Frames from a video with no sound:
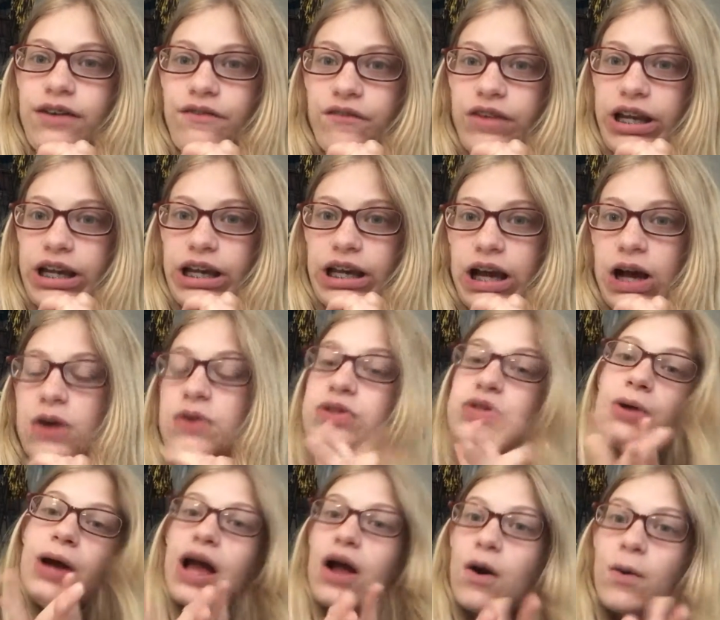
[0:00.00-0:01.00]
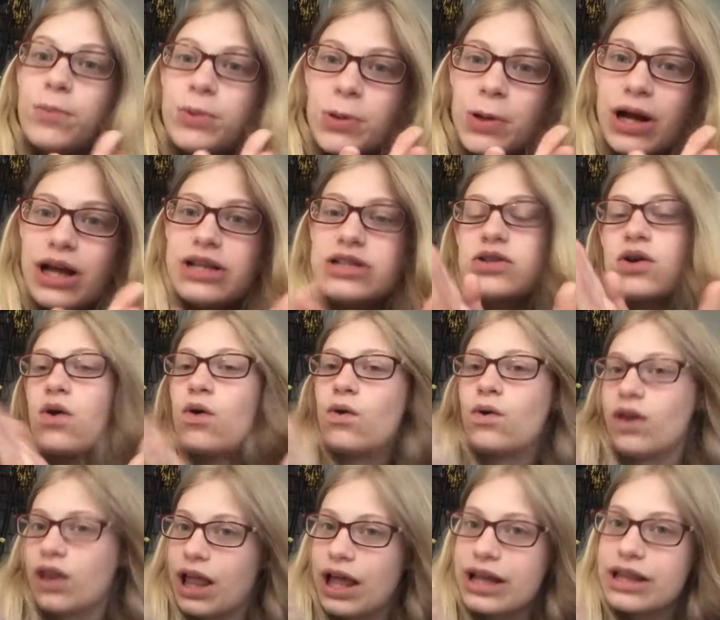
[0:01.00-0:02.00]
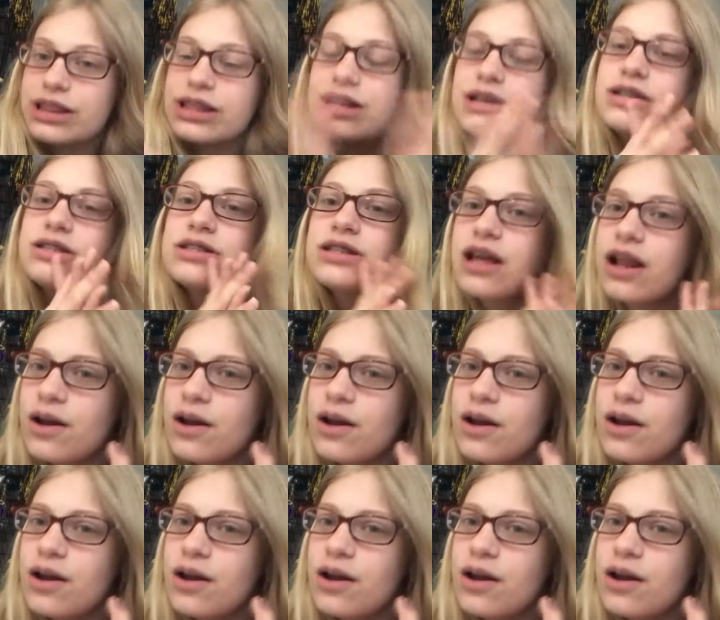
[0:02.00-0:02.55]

video so i hope you guys like this